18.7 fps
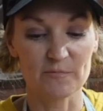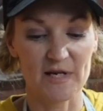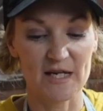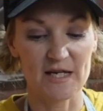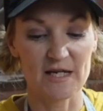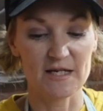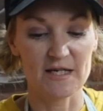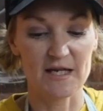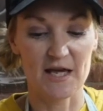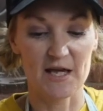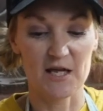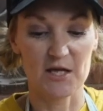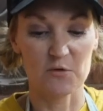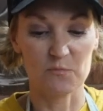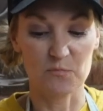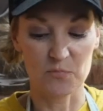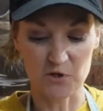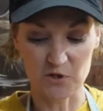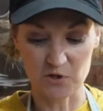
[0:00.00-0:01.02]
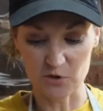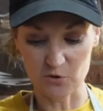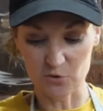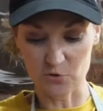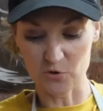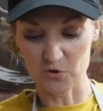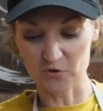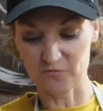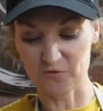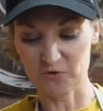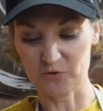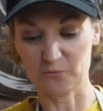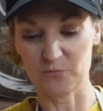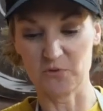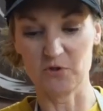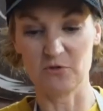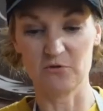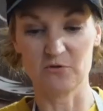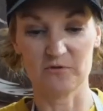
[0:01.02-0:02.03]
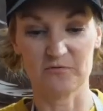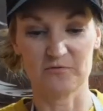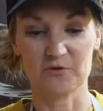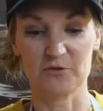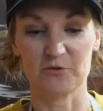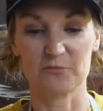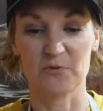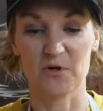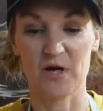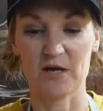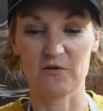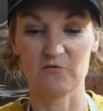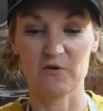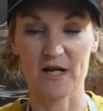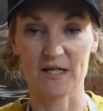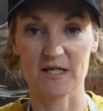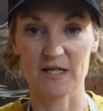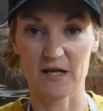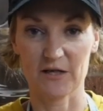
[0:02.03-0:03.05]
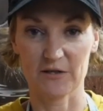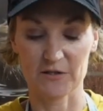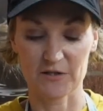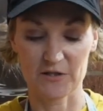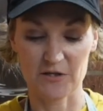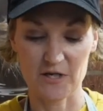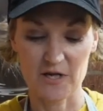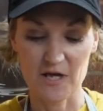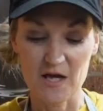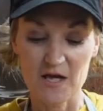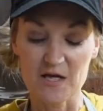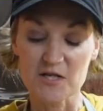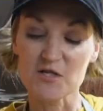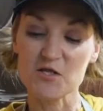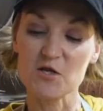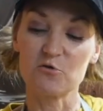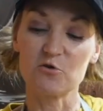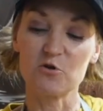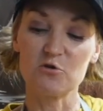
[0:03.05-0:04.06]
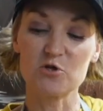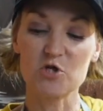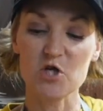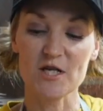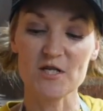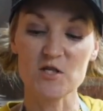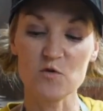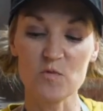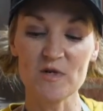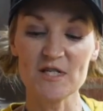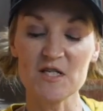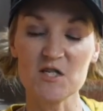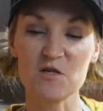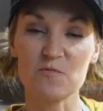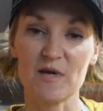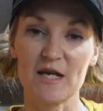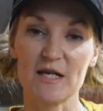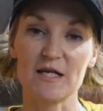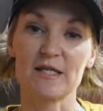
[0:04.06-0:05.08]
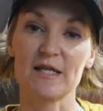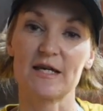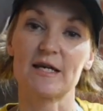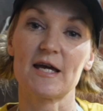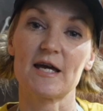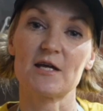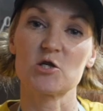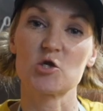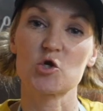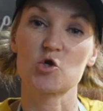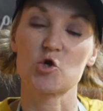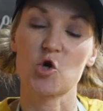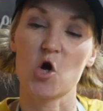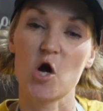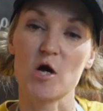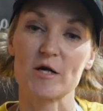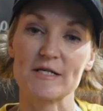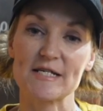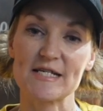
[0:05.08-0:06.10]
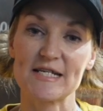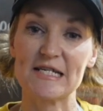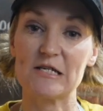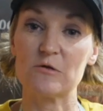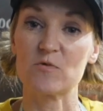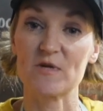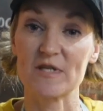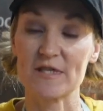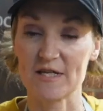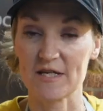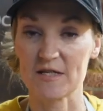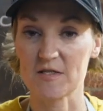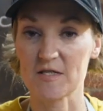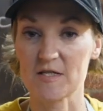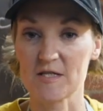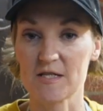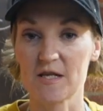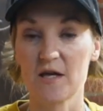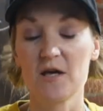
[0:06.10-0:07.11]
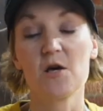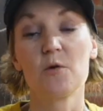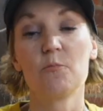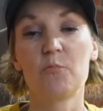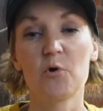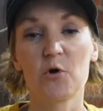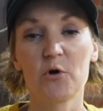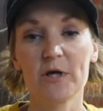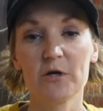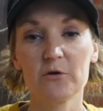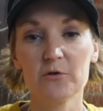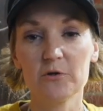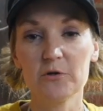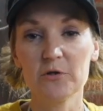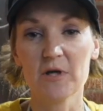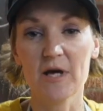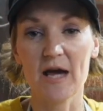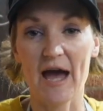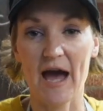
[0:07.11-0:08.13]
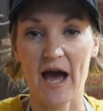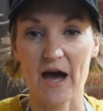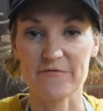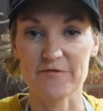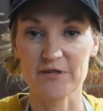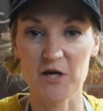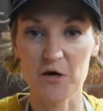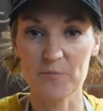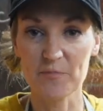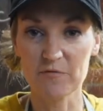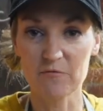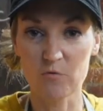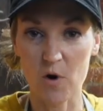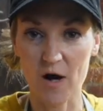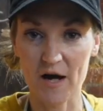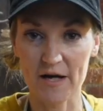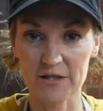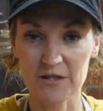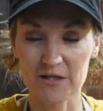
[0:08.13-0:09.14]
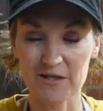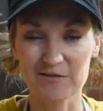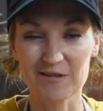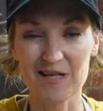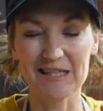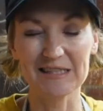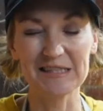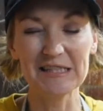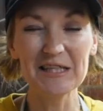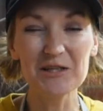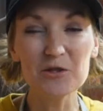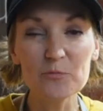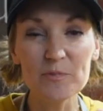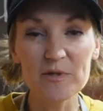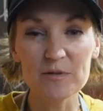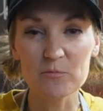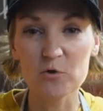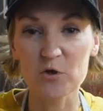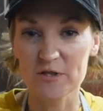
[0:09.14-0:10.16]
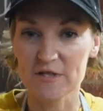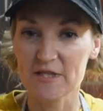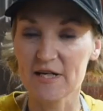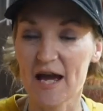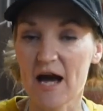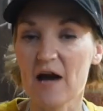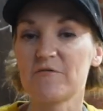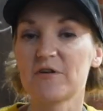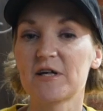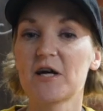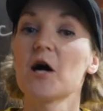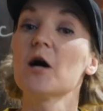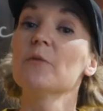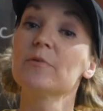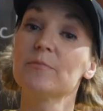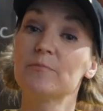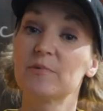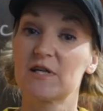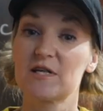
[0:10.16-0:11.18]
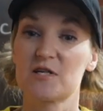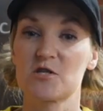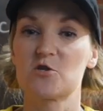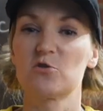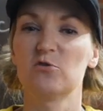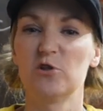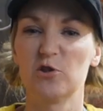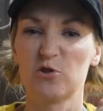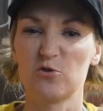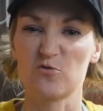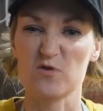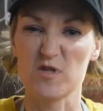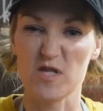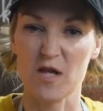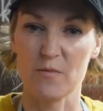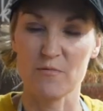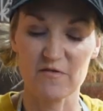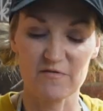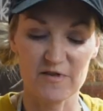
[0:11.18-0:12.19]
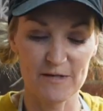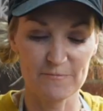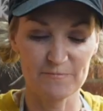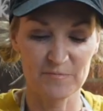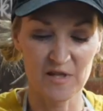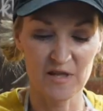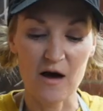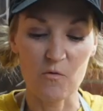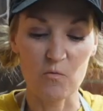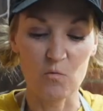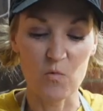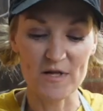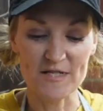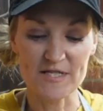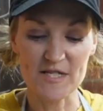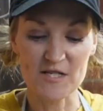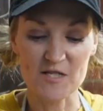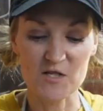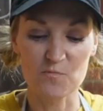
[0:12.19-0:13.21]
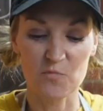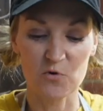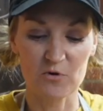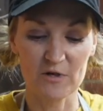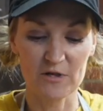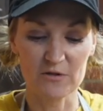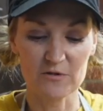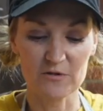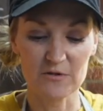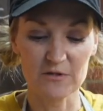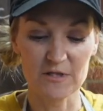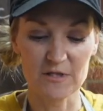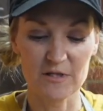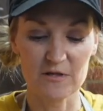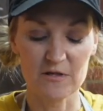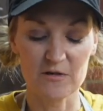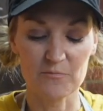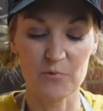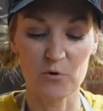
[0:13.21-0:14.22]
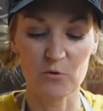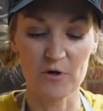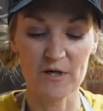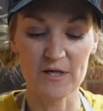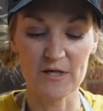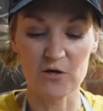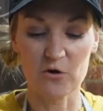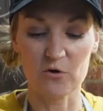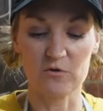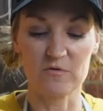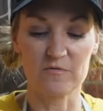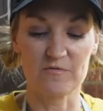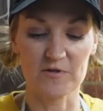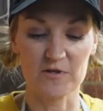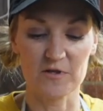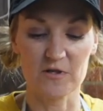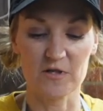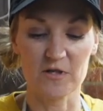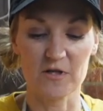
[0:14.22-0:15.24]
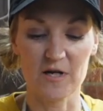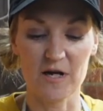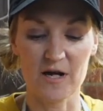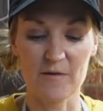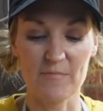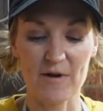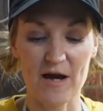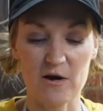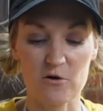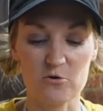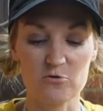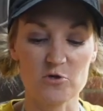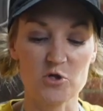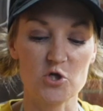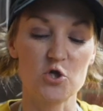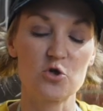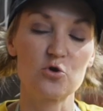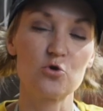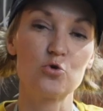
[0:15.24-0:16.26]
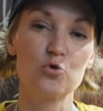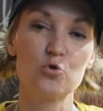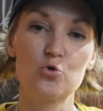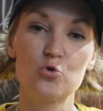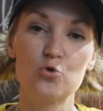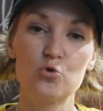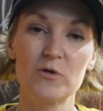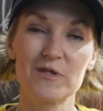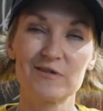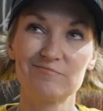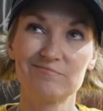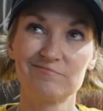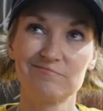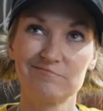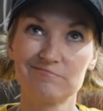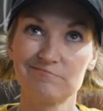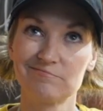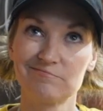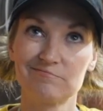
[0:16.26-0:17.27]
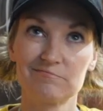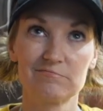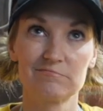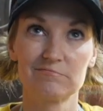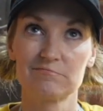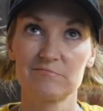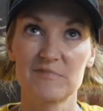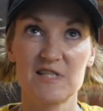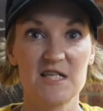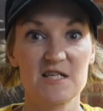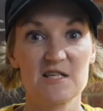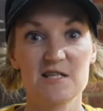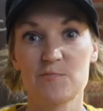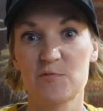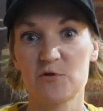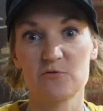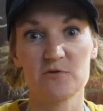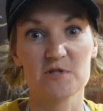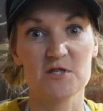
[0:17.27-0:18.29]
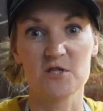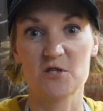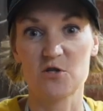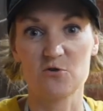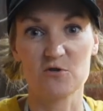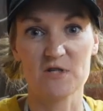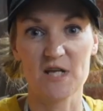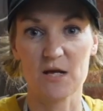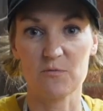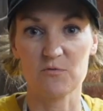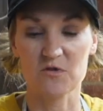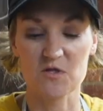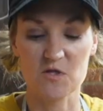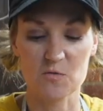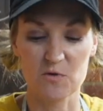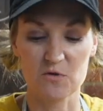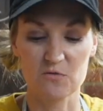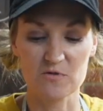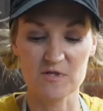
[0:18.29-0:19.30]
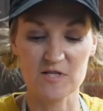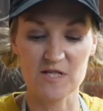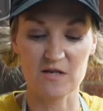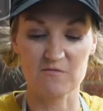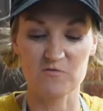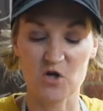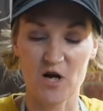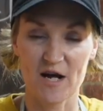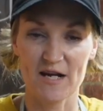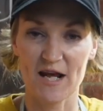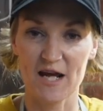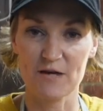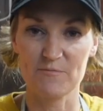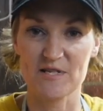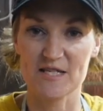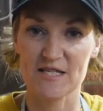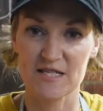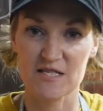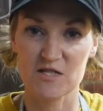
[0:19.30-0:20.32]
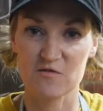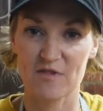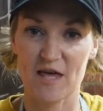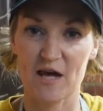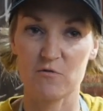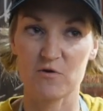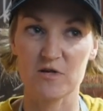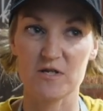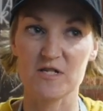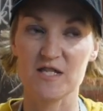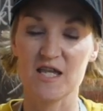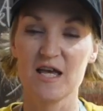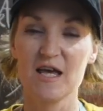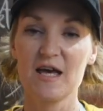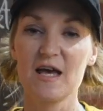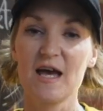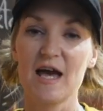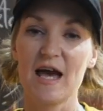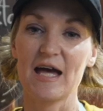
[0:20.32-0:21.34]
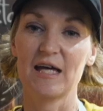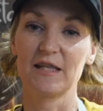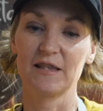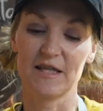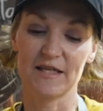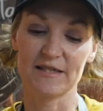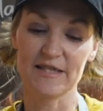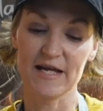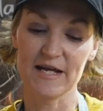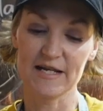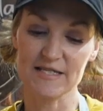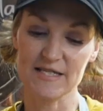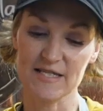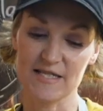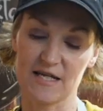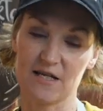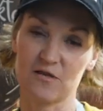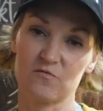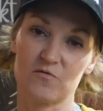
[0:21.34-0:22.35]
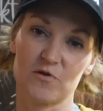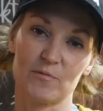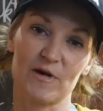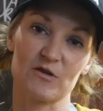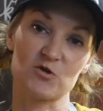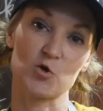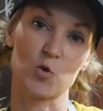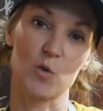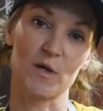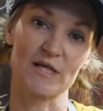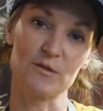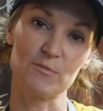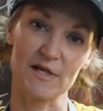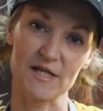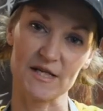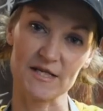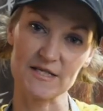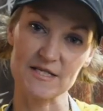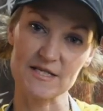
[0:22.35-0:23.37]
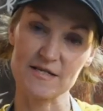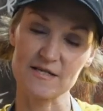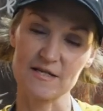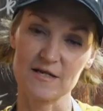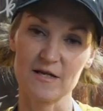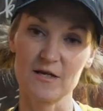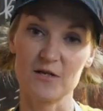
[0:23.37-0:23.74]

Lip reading: make a beautiful, beautiful bright red color. So you just want to make like a strong tea with this. Boil a half a cup of water, a little bit more than half a cup because you'll lose some of it. Once it's boiled, pour it over about 2 teaspoons to 2 tablespoons of dried hibiscus flowers and let that sit for about 20 minutes.